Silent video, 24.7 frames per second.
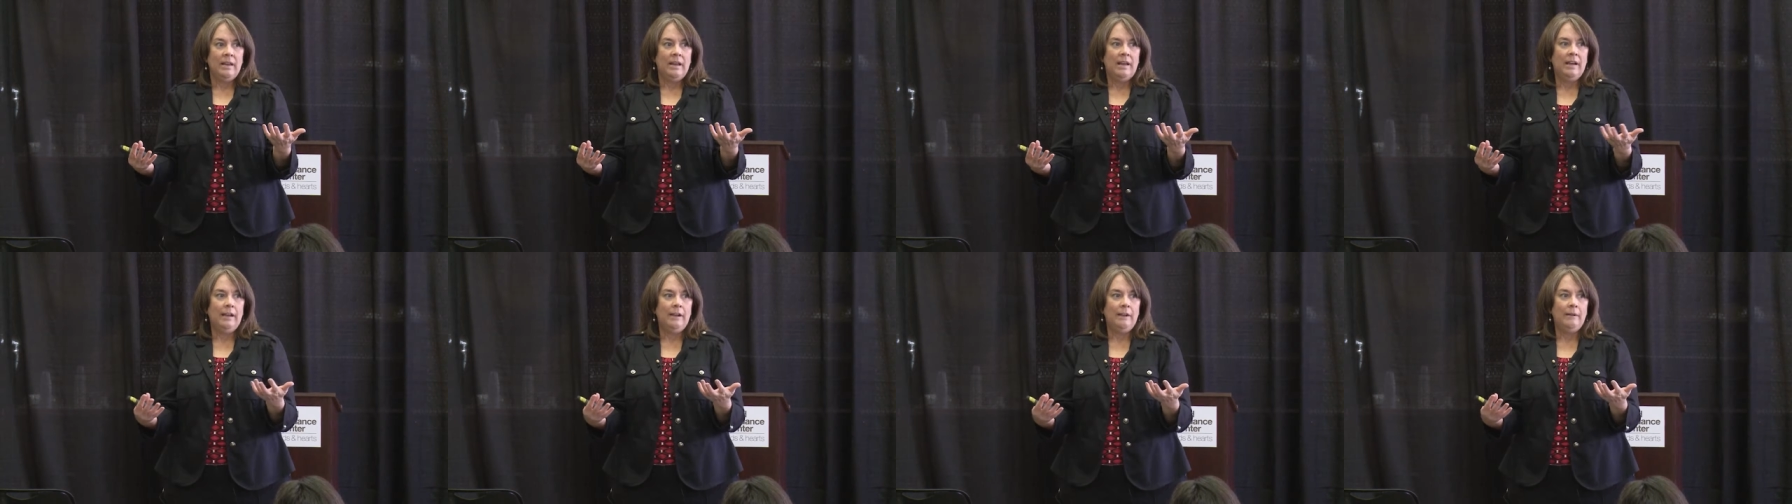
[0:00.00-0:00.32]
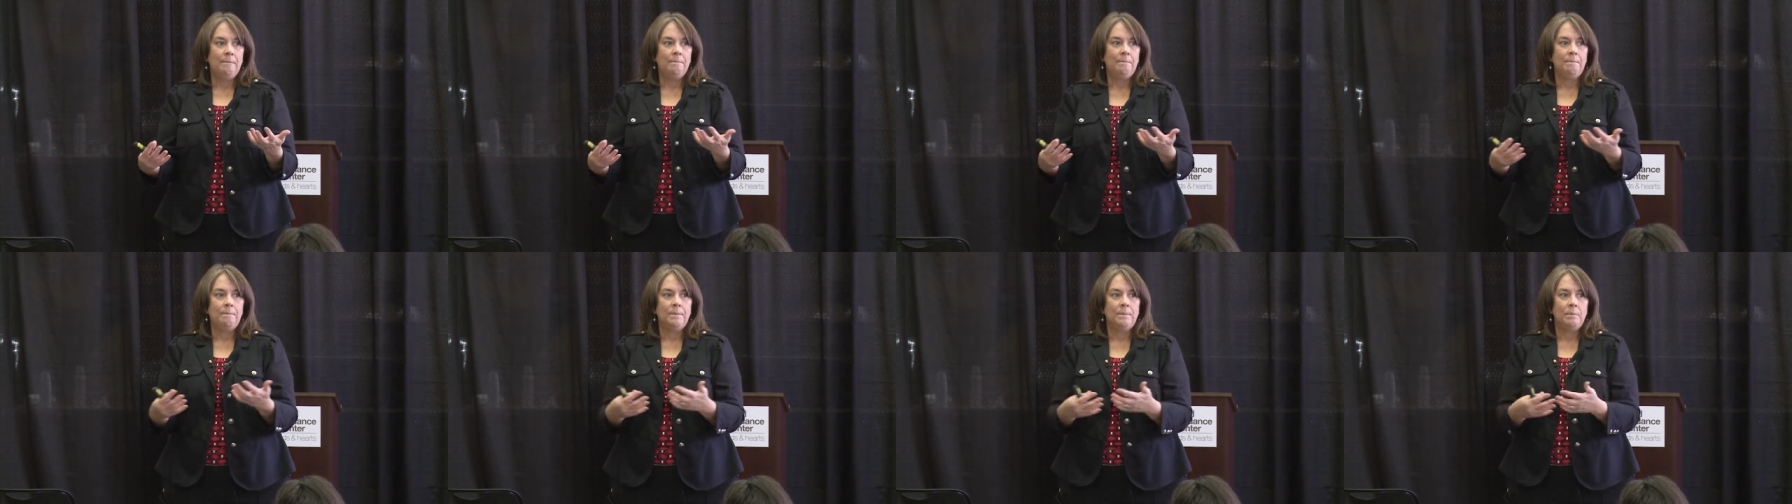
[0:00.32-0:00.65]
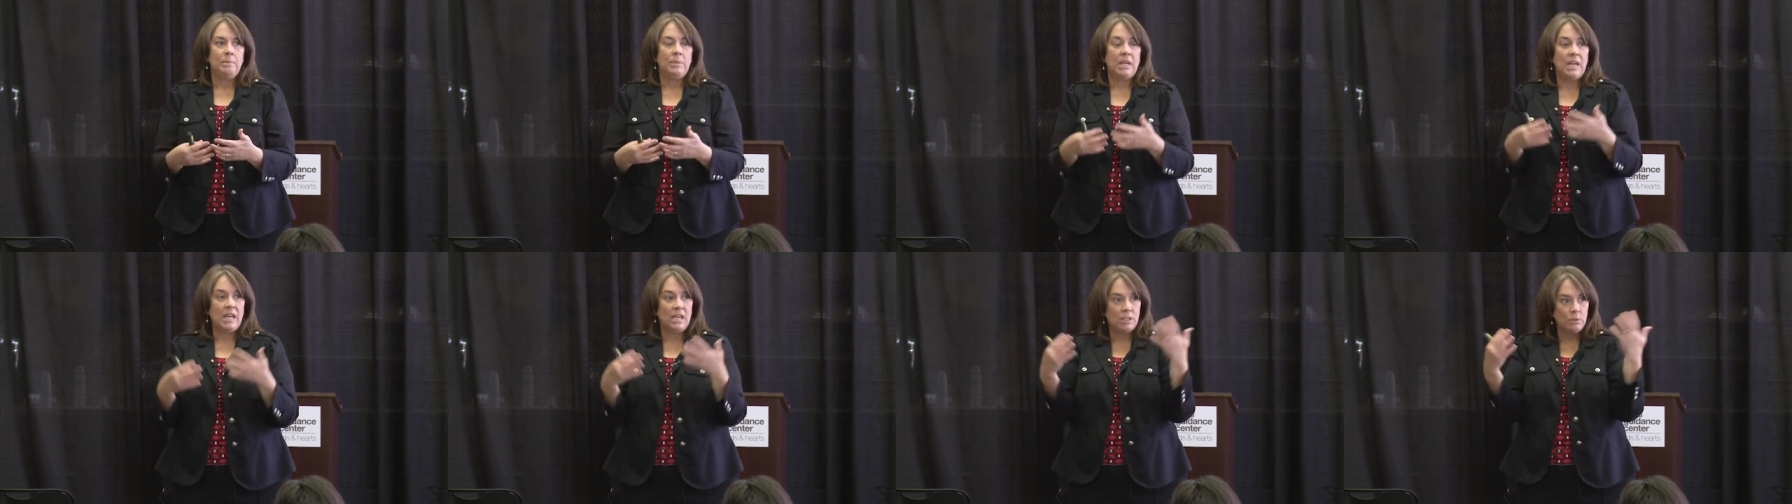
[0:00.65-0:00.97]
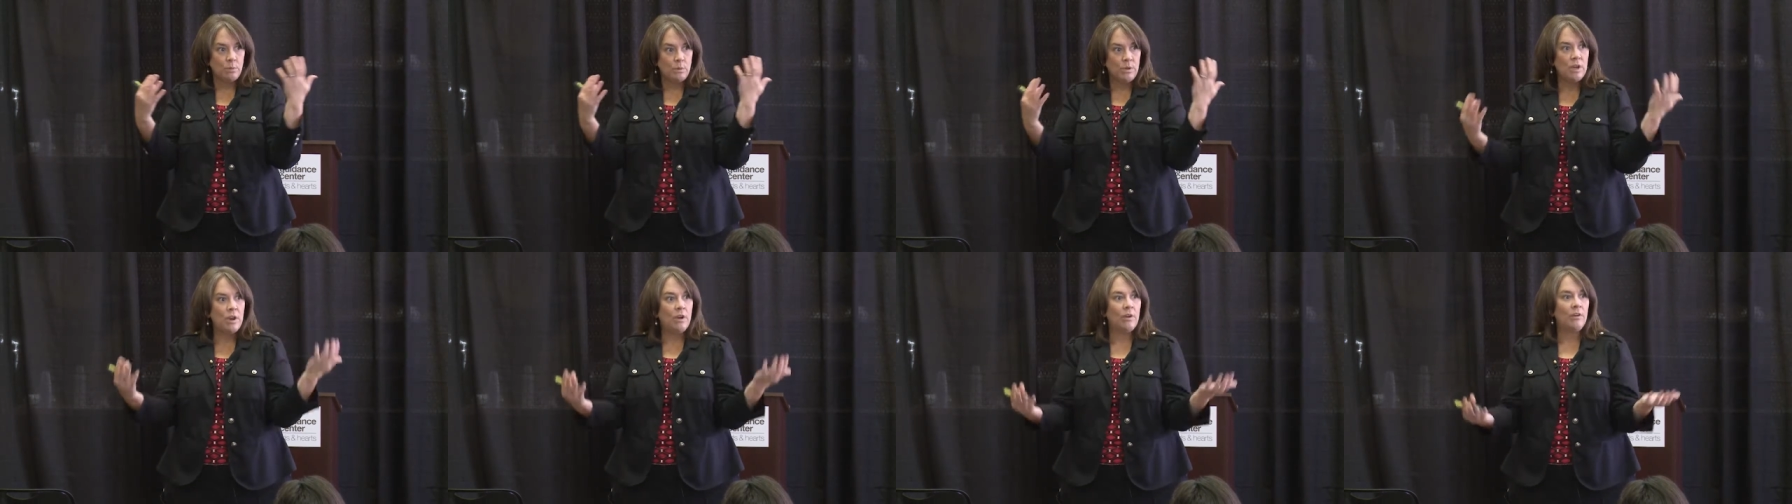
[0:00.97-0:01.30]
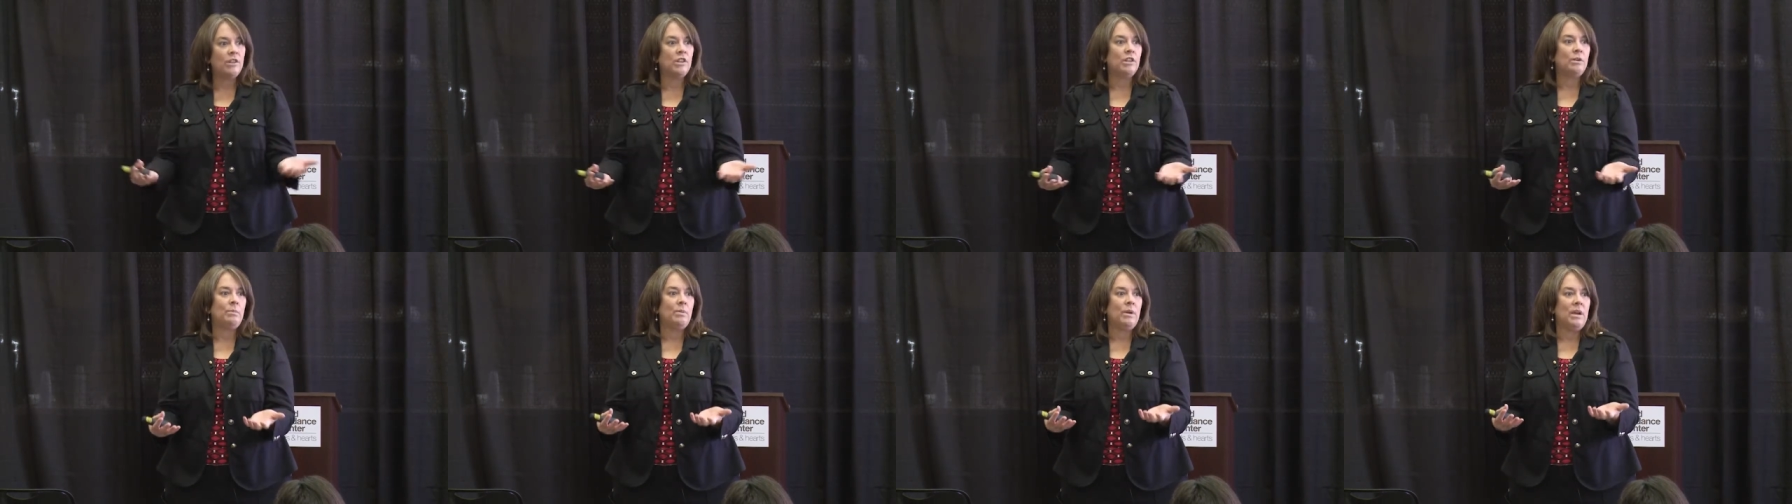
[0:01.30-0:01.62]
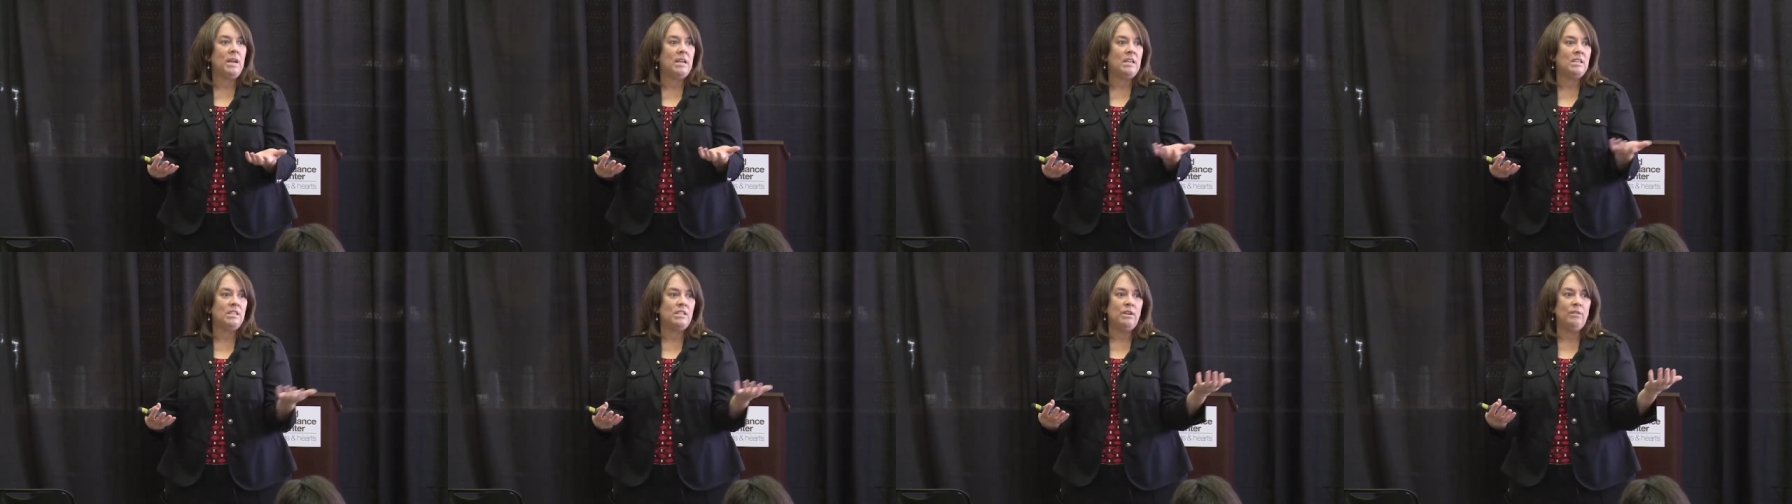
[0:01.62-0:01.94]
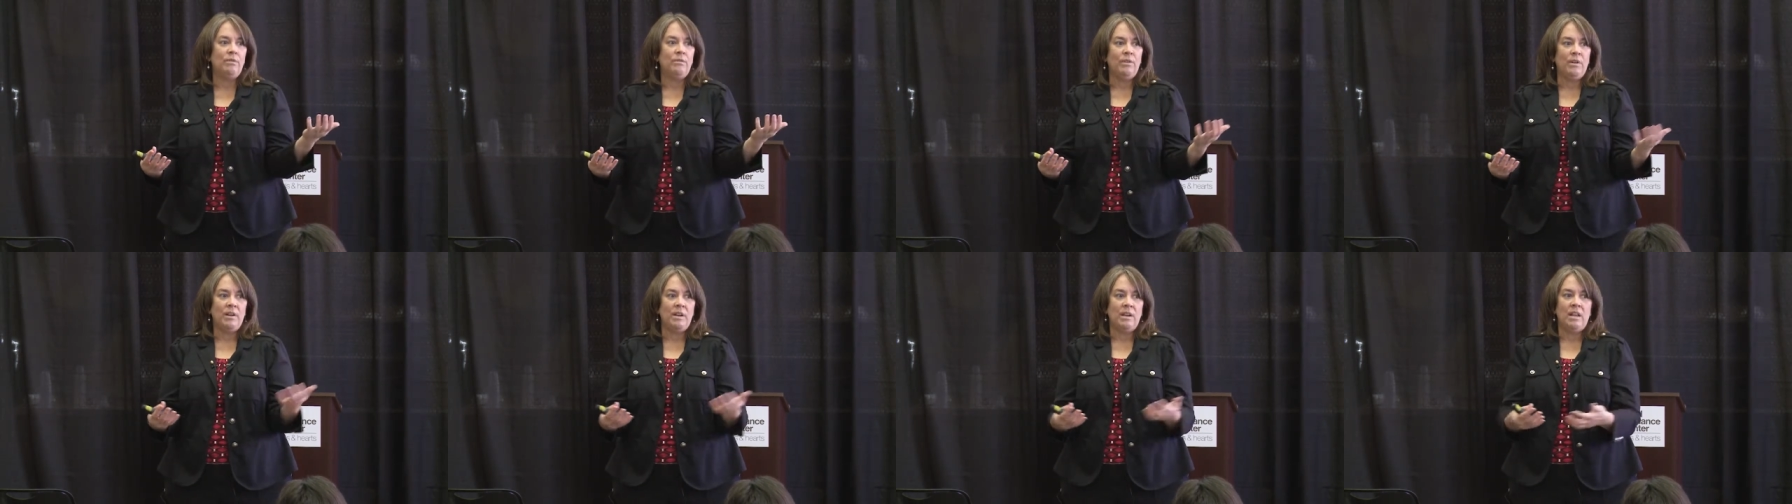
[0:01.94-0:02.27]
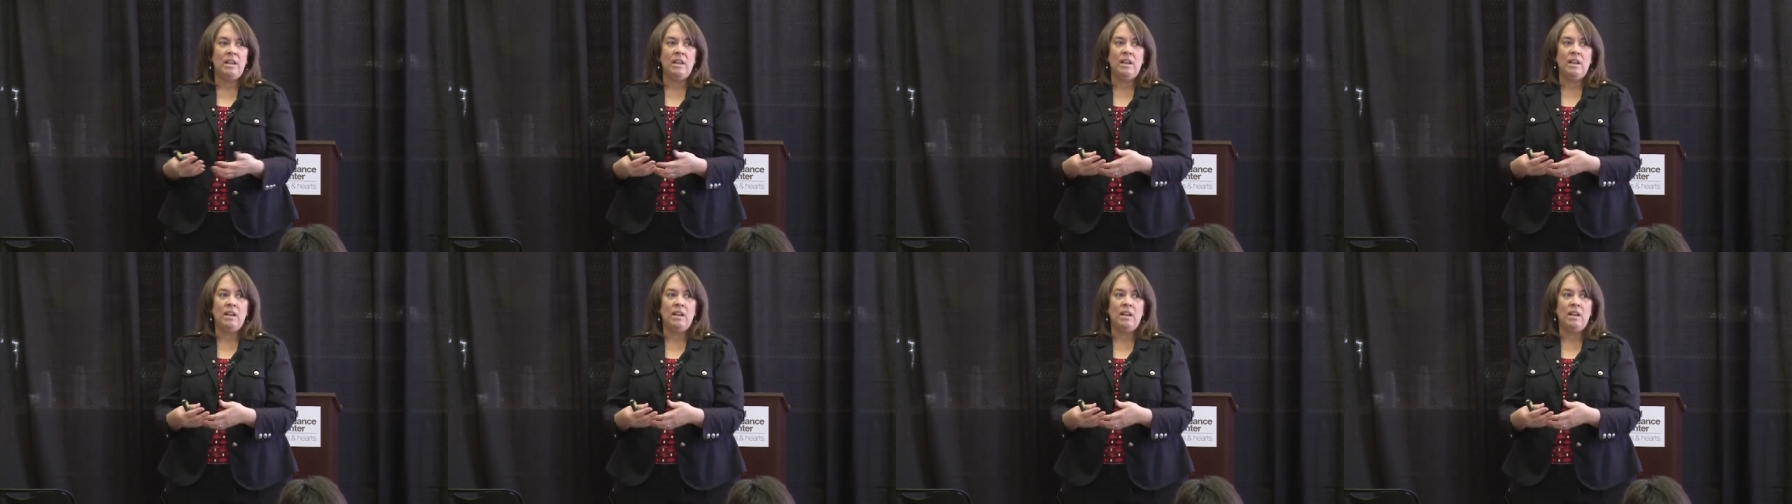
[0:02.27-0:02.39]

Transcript: Um, because we know that the brain is different.